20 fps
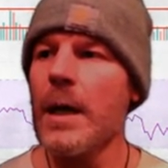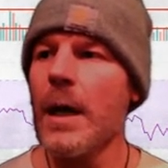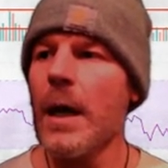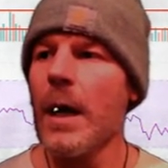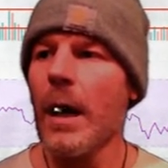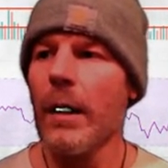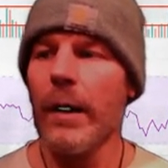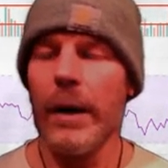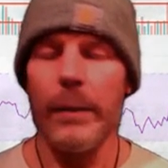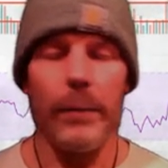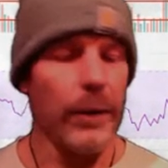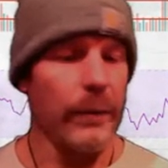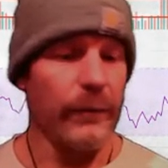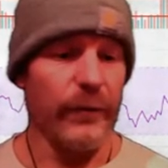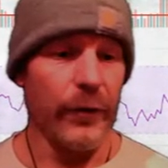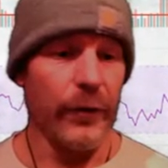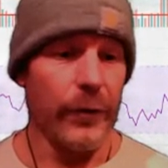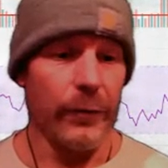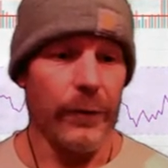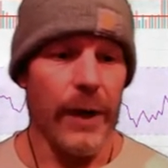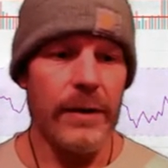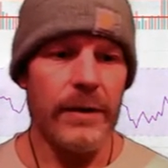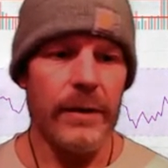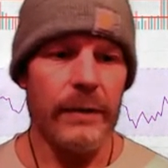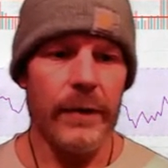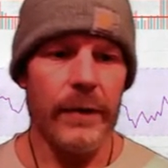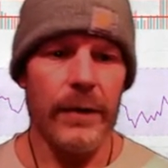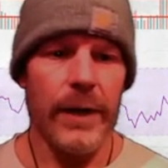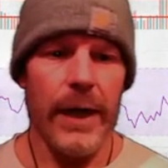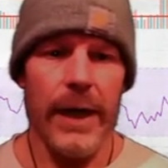All right. But for the rest of
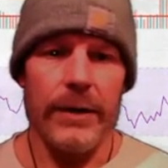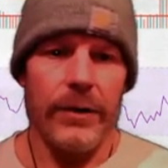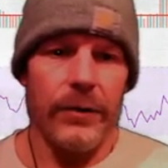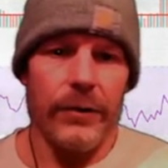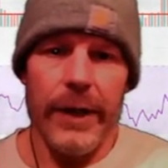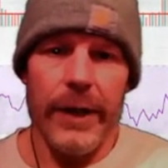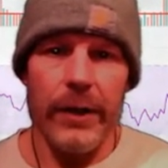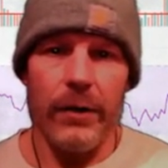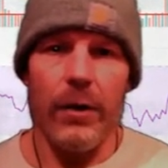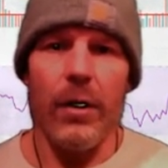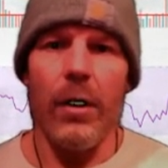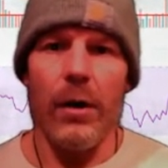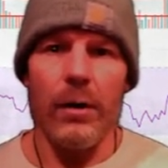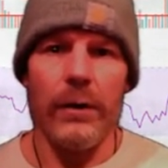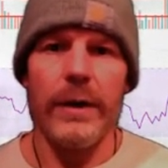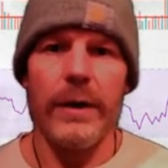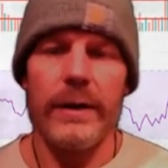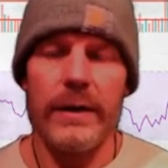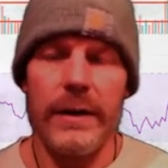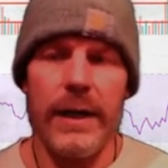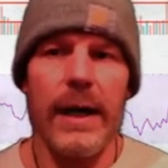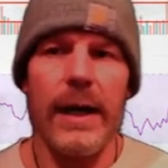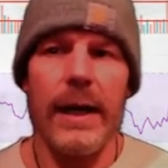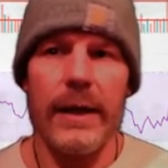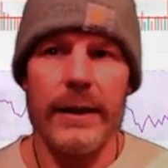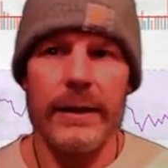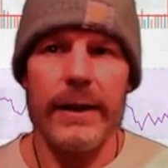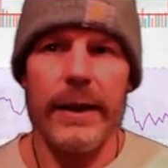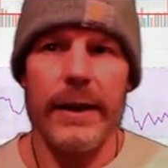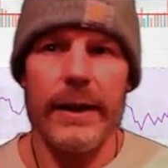you guys, you get all this
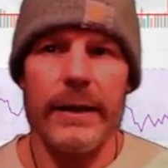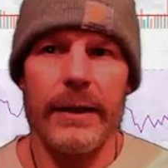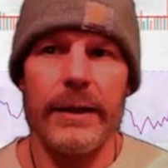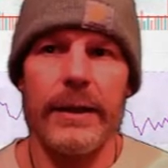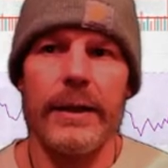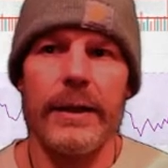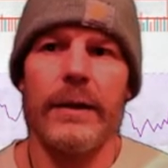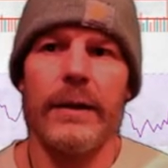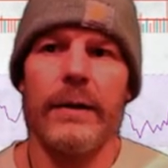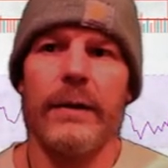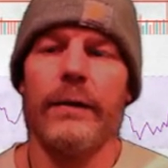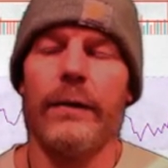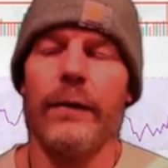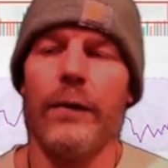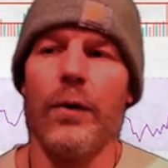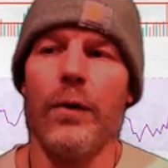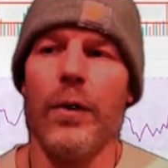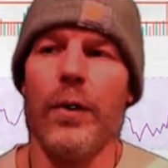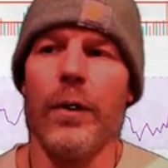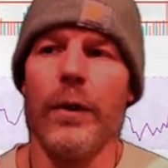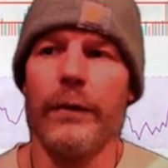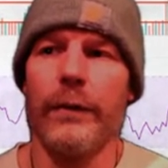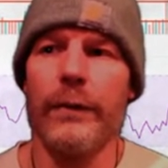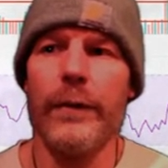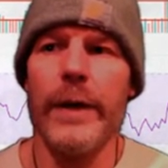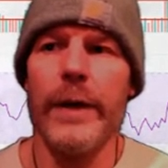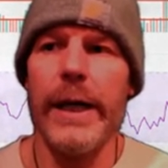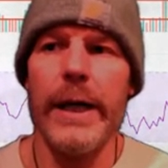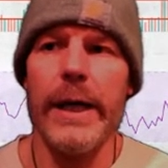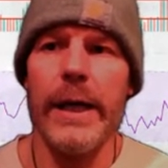content for
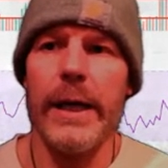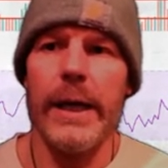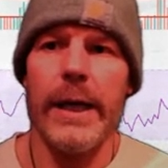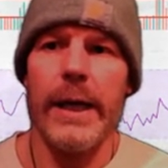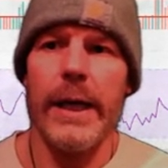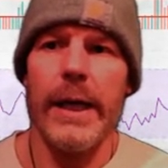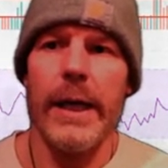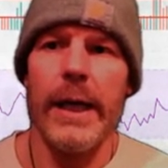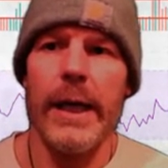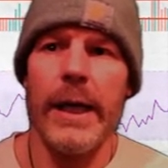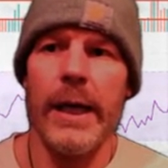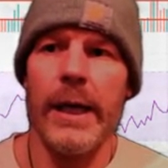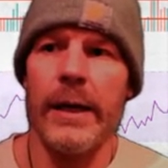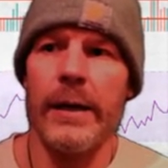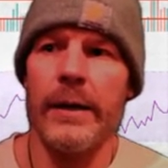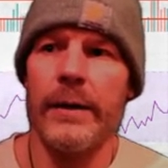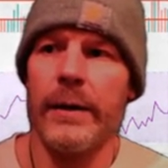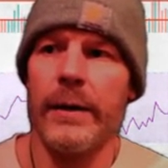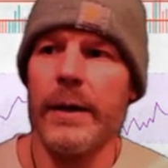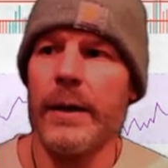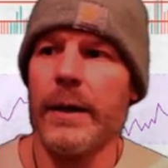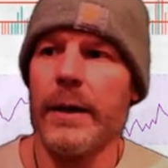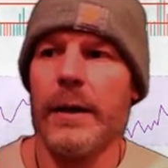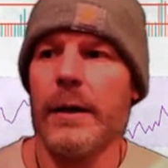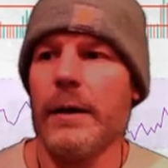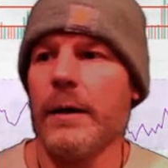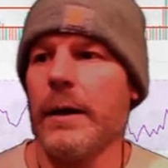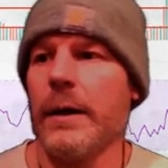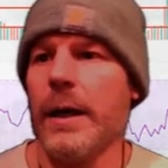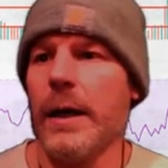free. And
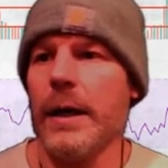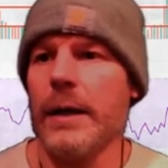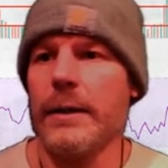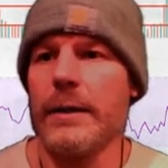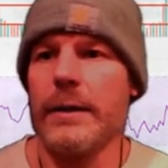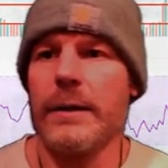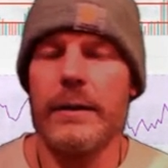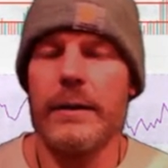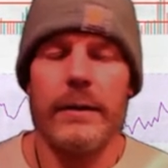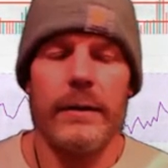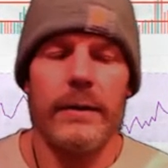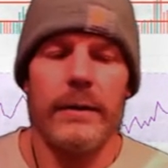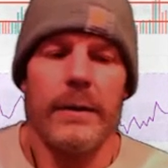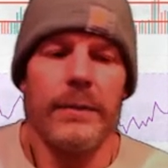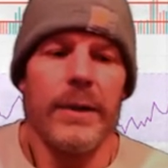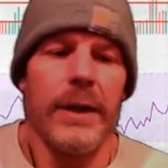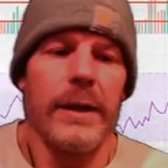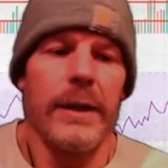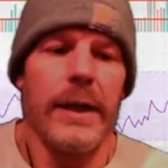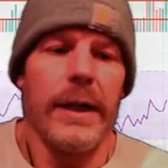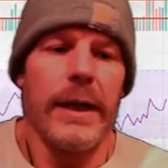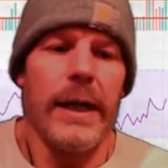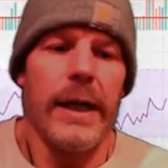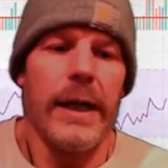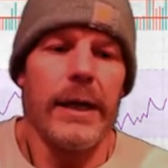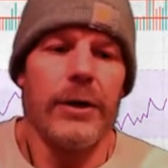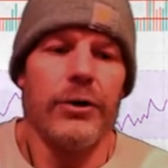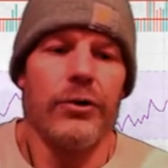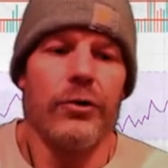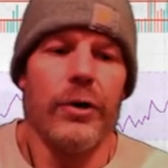it's something that I
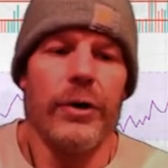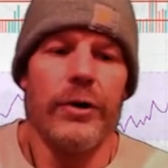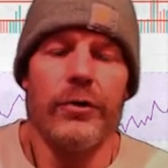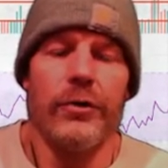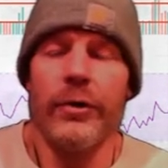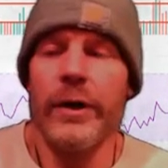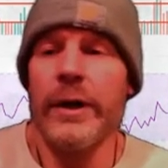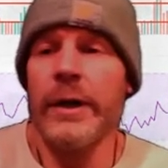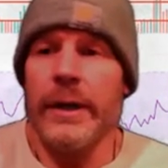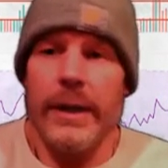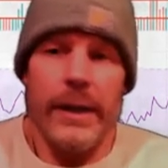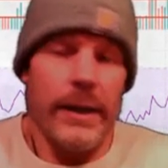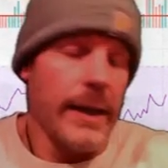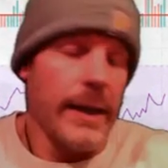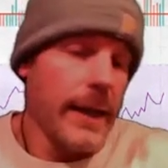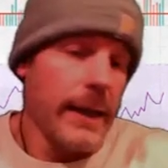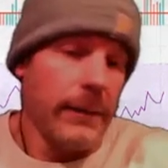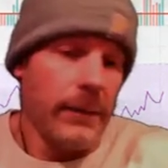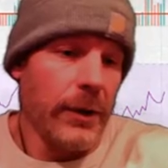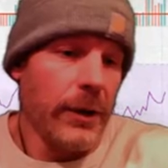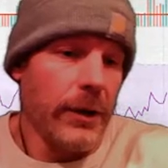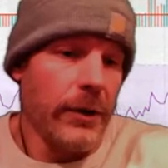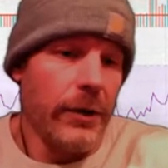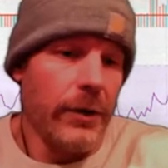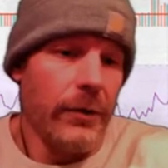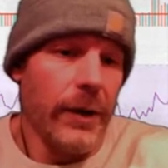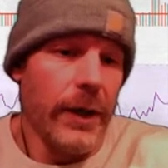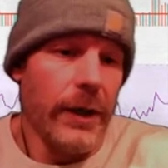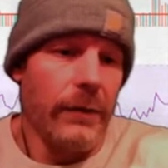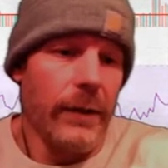enjoy doing and that I'm going to
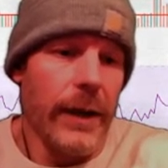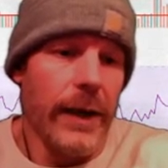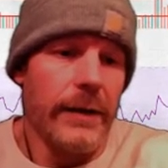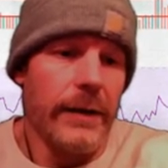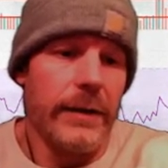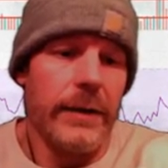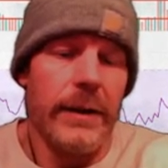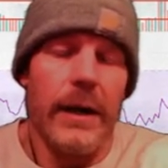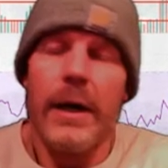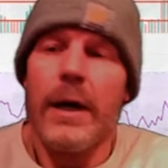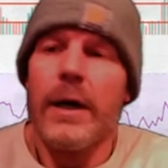do anyways.